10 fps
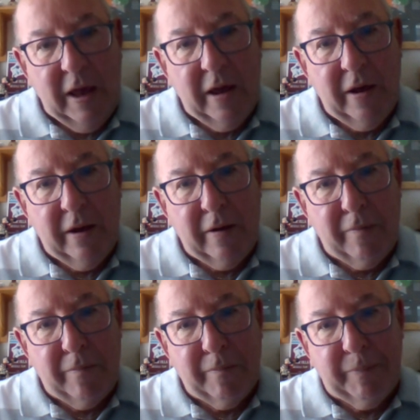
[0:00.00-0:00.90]

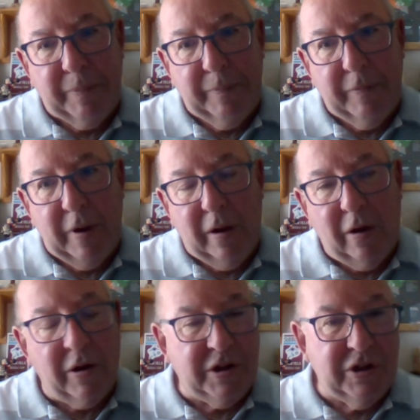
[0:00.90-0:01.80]
um,
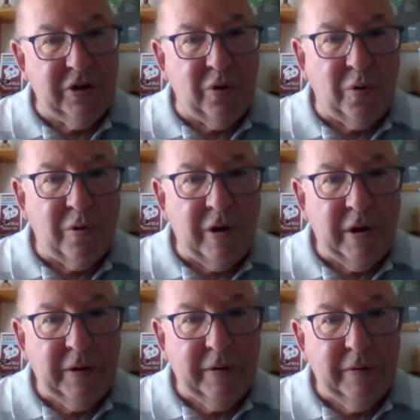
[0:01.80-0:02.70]
highest
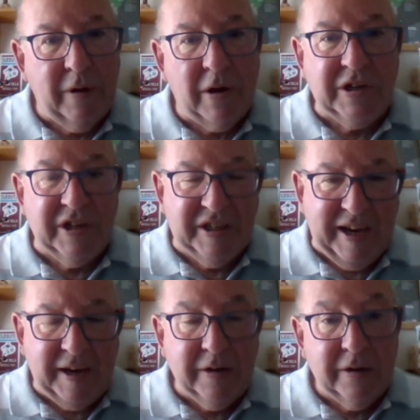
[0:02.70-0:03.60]
scorer, highest
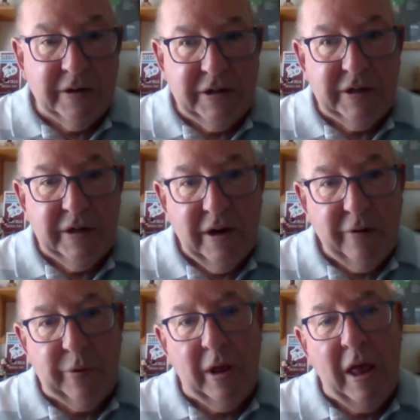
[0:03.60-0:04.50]
attendance.
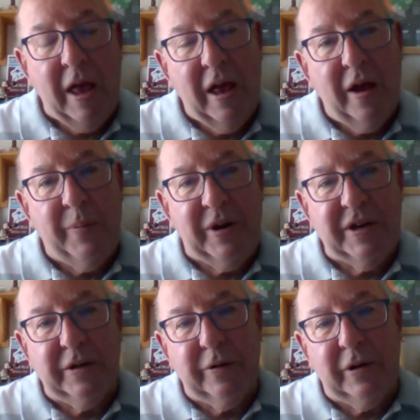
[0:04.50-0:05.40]
I mean,
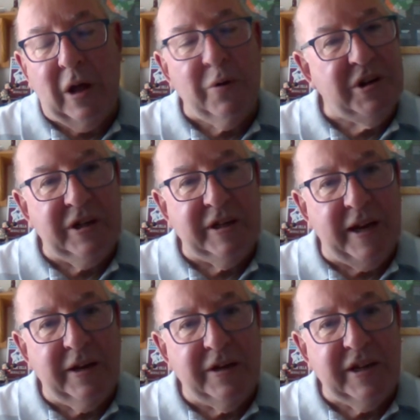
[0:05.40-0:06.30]
lowest
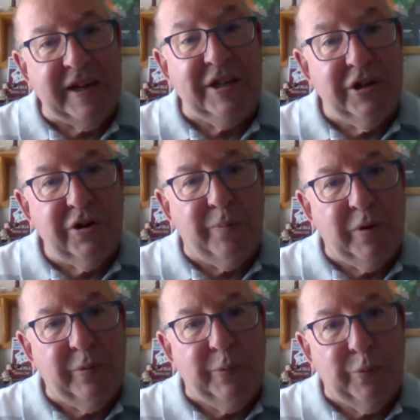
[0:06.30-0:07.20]
attendance isn't
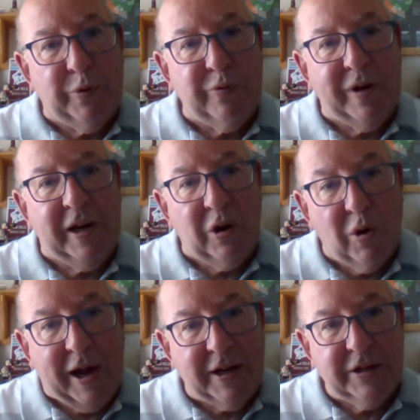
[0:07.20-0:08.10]
something we'd really
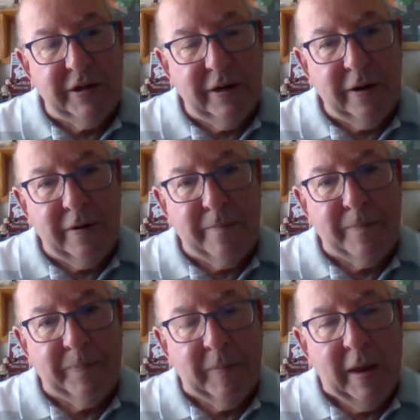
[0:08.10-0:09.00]
look at. Um,